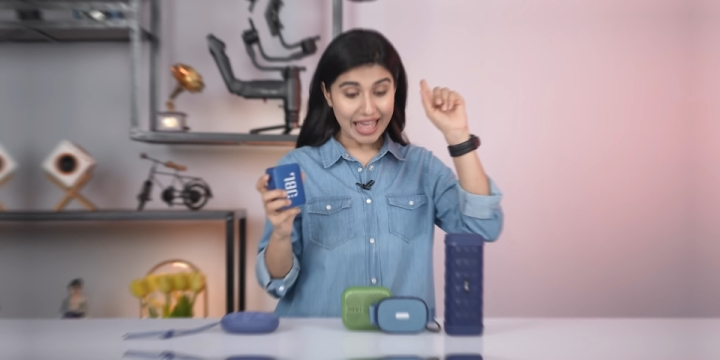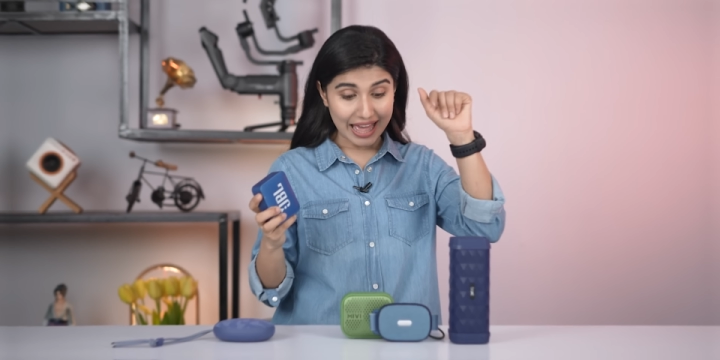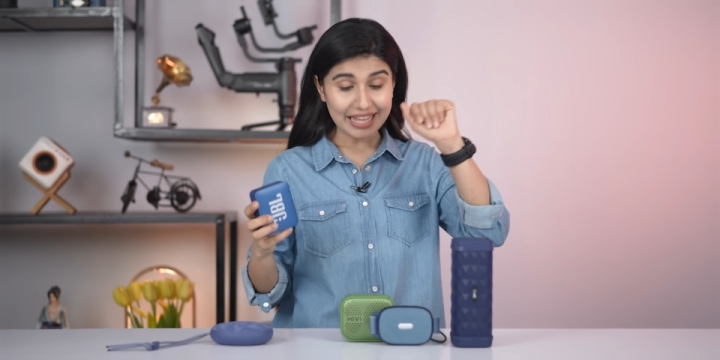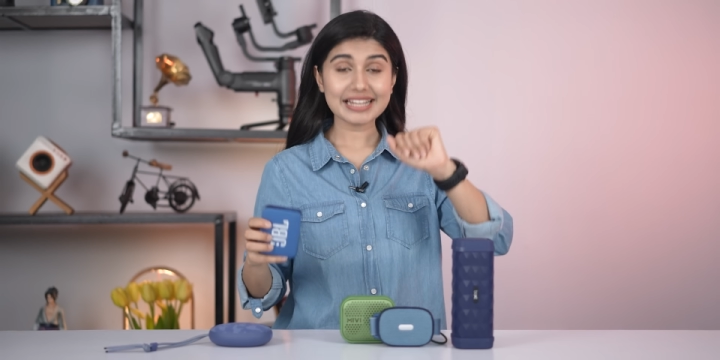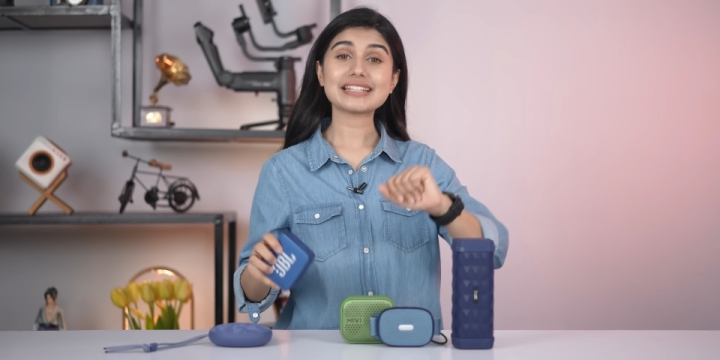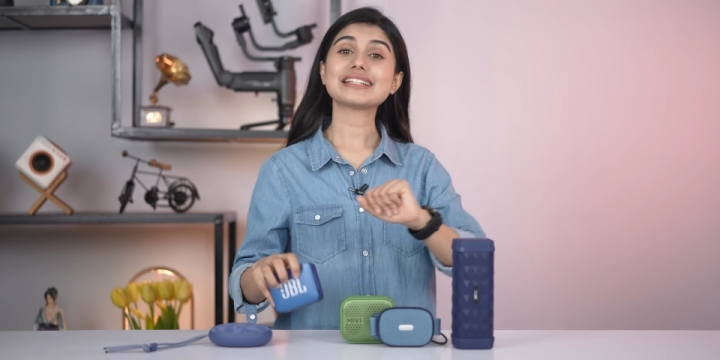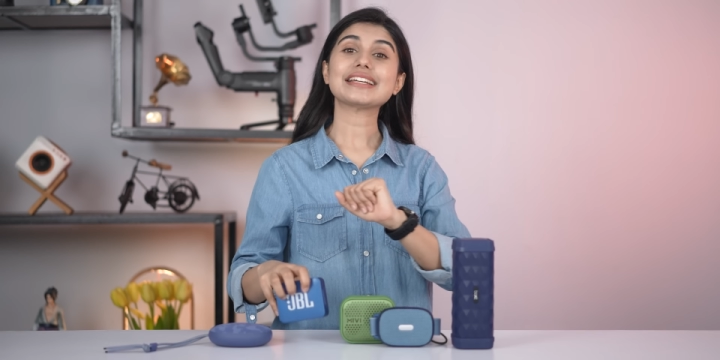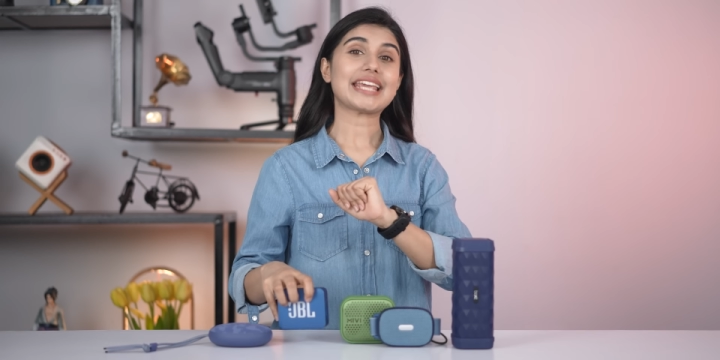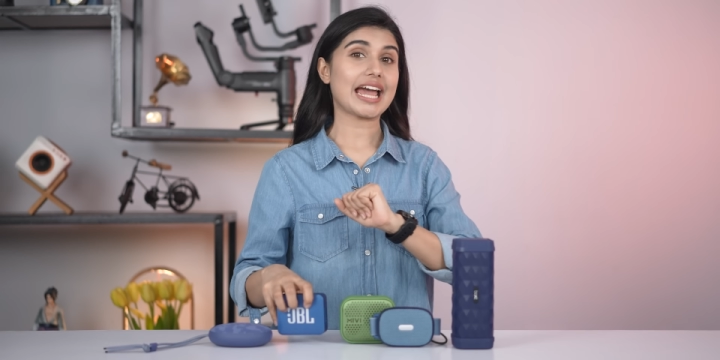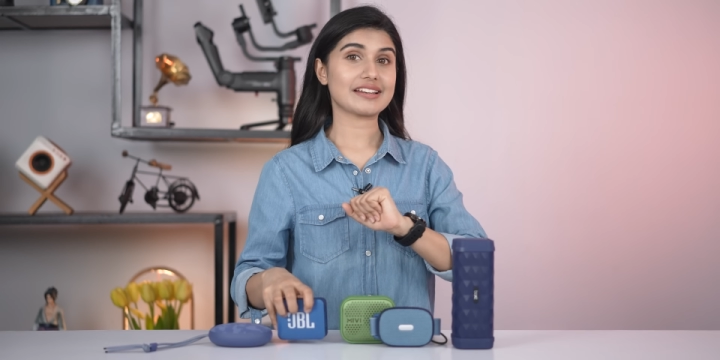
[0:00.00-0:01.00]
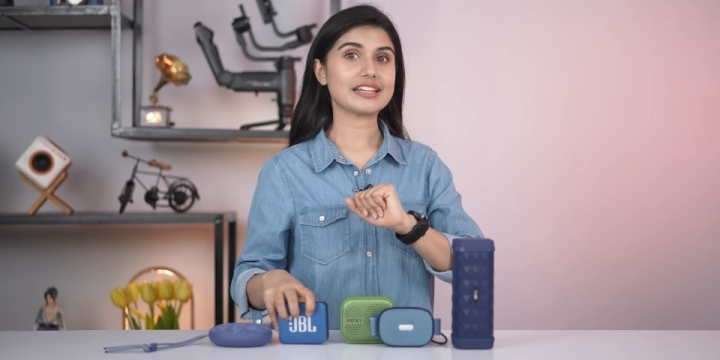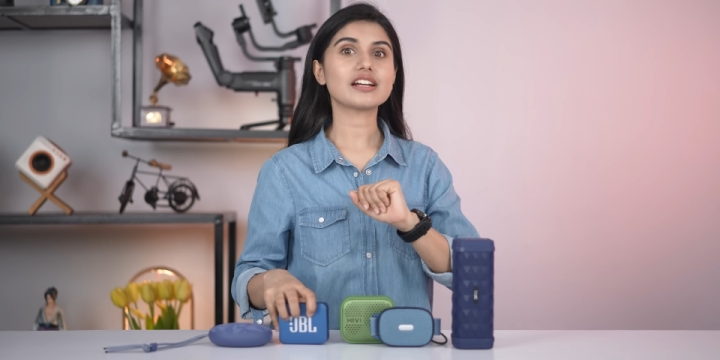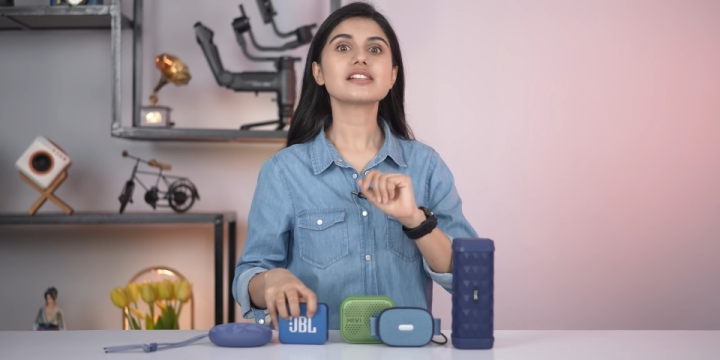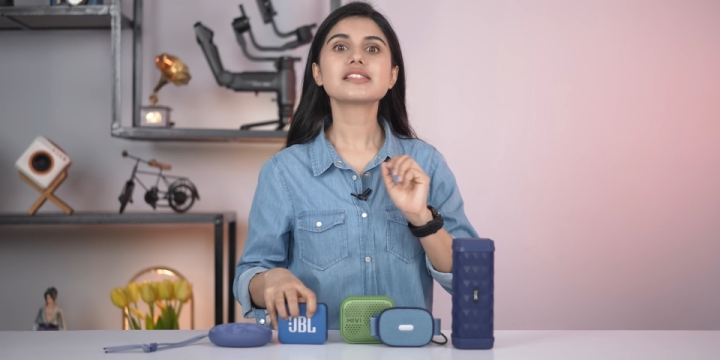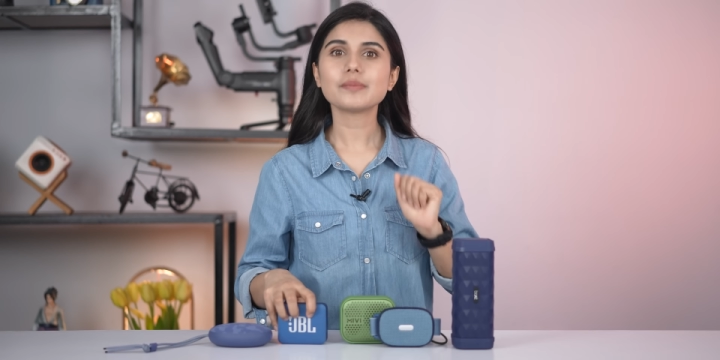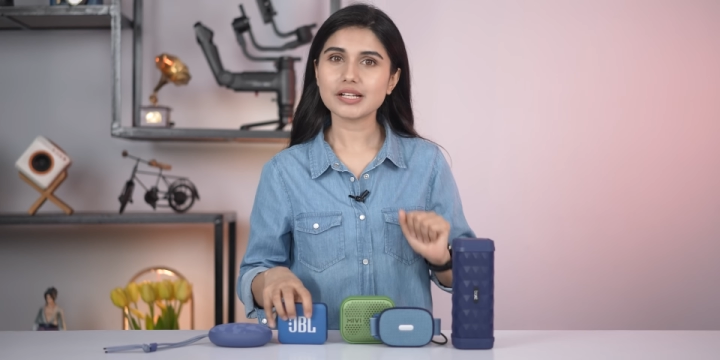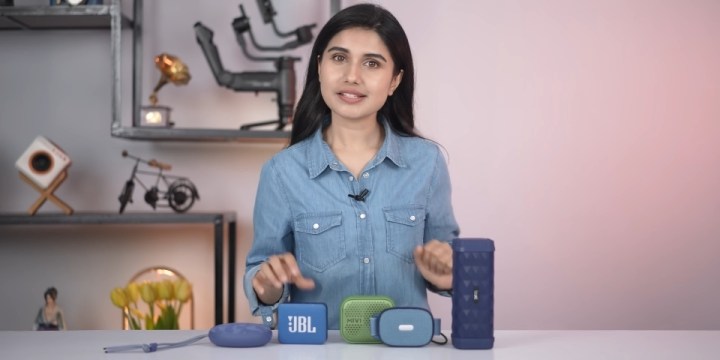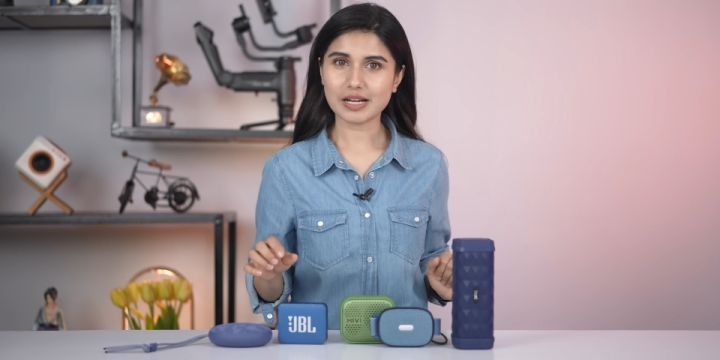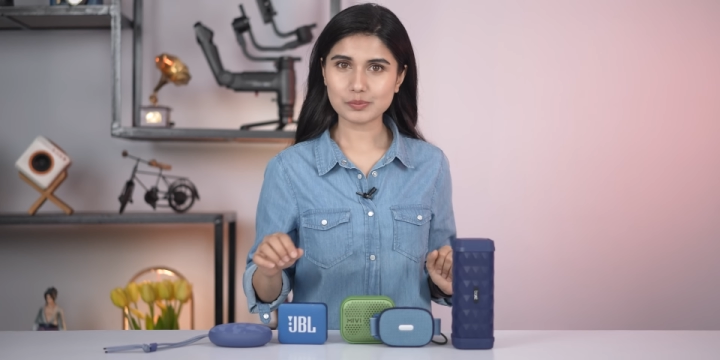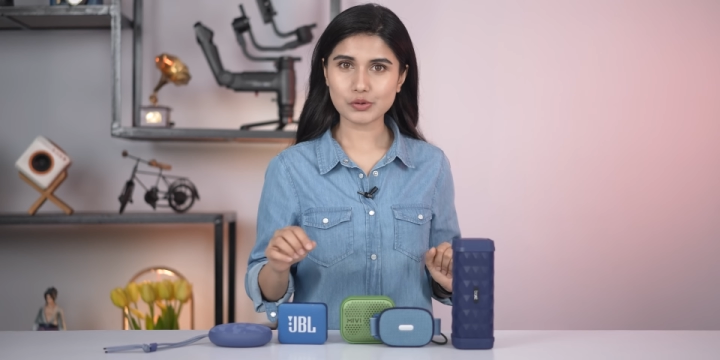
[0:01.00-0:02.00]
And carrying a similar
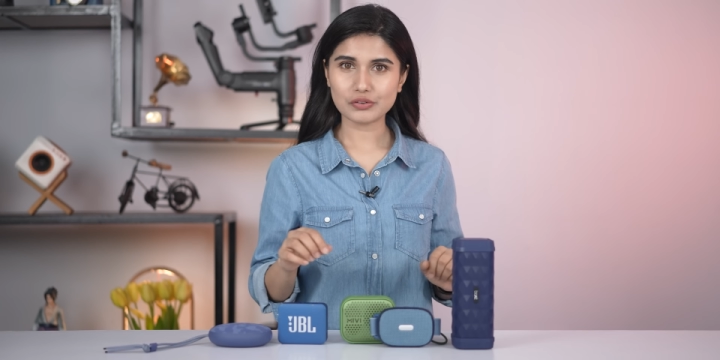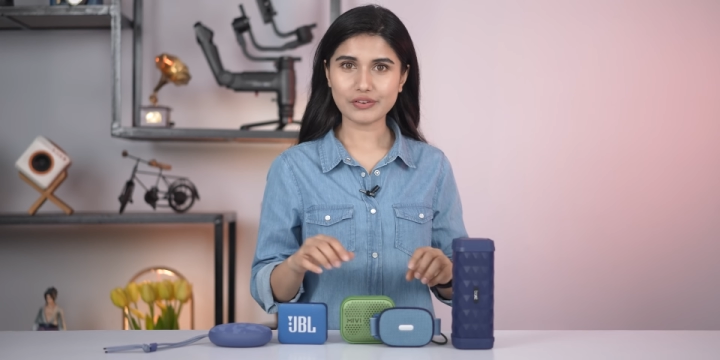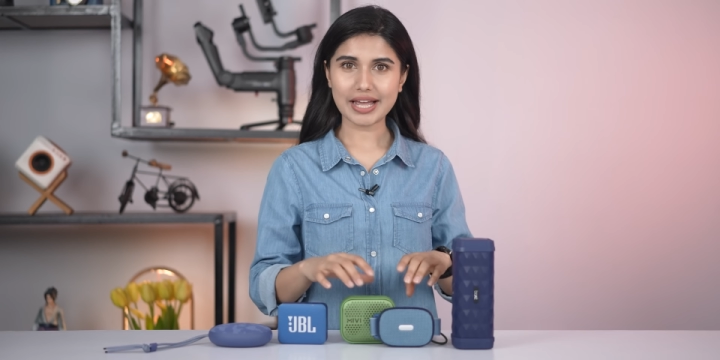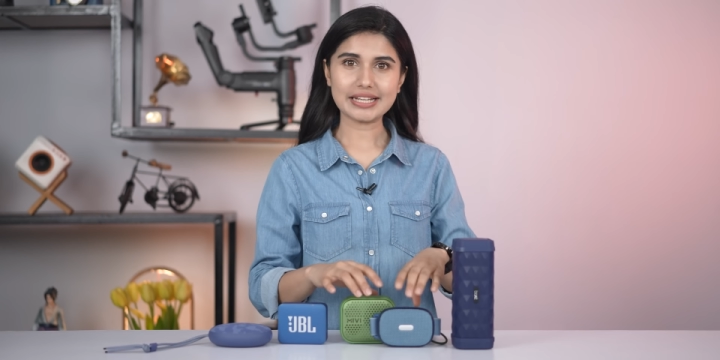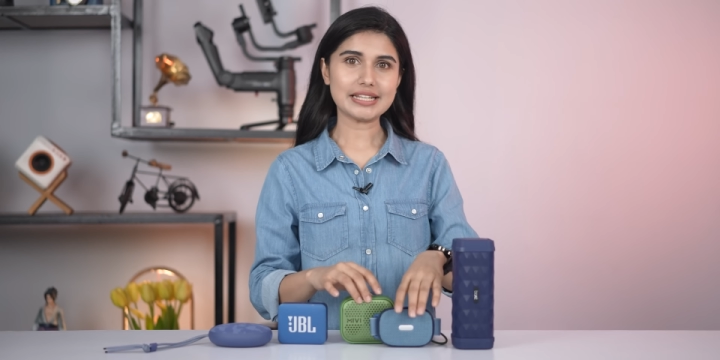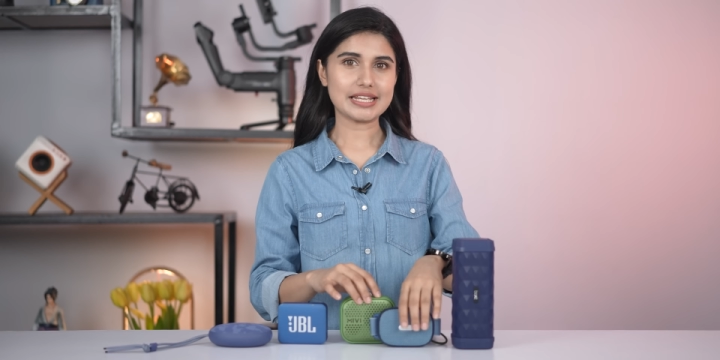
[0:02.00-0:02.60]
sound profile